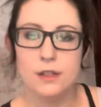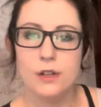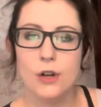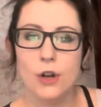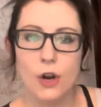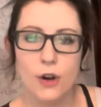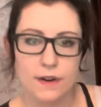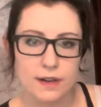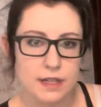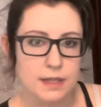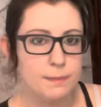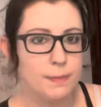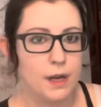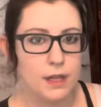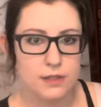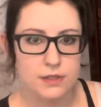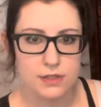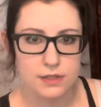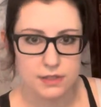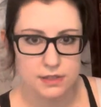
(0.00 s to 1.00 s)
already
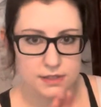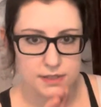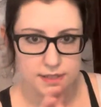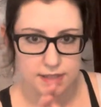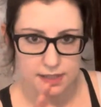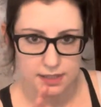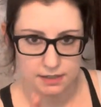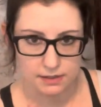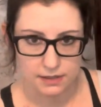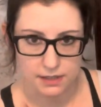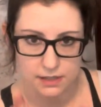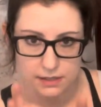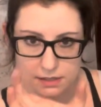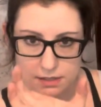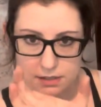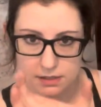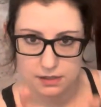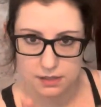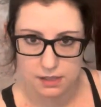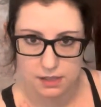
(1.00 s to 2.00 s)
bundled in a
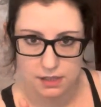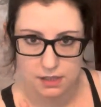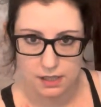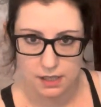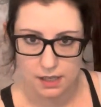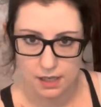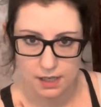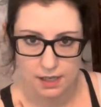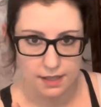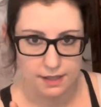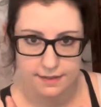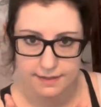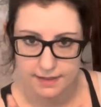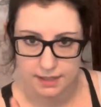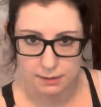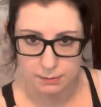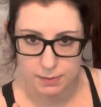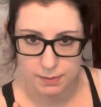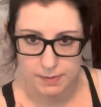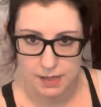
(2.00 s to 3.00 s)
little
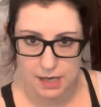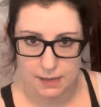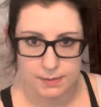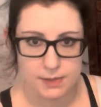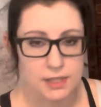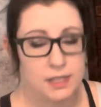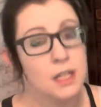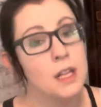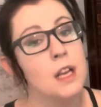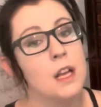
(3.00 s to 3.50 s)
thingamabobber,